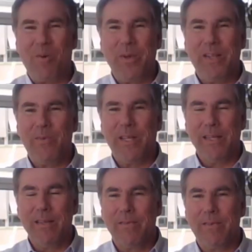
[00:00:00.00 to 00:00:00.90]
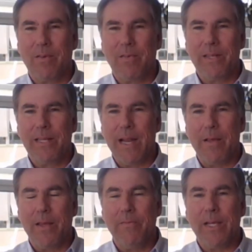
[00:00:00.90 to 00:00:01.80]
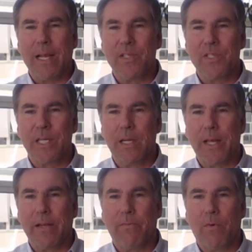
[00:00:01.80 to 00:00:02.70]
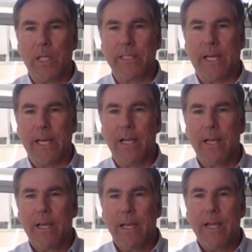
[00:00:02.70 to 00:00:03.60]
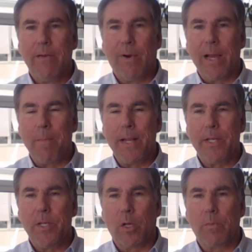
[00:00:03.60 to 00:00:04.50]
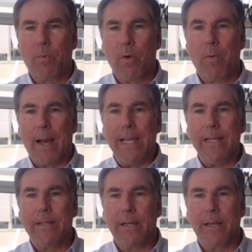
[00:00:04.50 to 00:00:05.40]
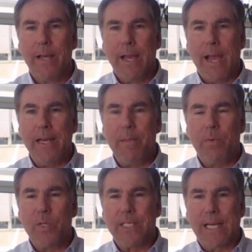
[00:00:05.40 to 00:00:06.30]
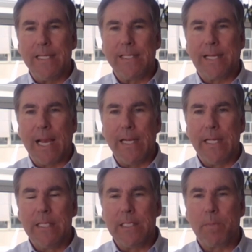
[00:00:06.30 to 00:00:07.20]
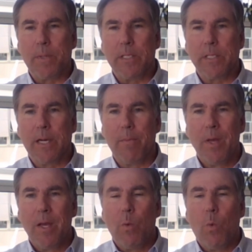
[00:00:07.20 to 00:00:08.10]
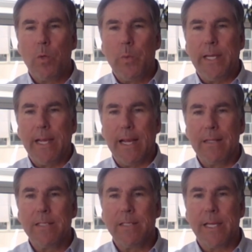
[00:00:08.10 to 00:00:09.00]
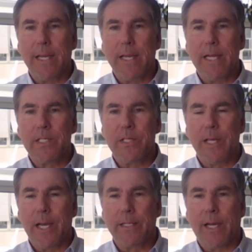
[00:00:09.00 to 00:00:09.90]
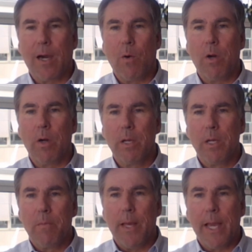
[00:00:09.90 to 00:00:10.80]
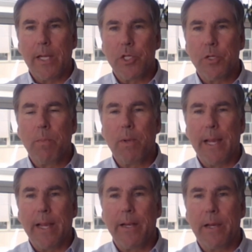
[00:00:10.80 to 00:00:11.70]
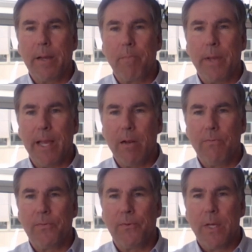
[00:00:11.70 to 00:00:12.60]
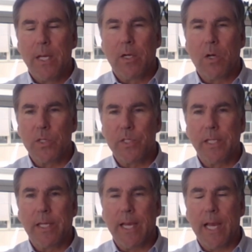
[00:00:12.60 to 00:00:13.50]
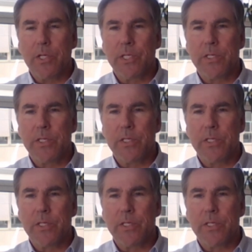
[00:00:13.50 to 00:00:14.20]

Well, we did. I think we can still in that volatile environment not provide any precise guidance, but what we can say is that our action plan, health, cost, and cash is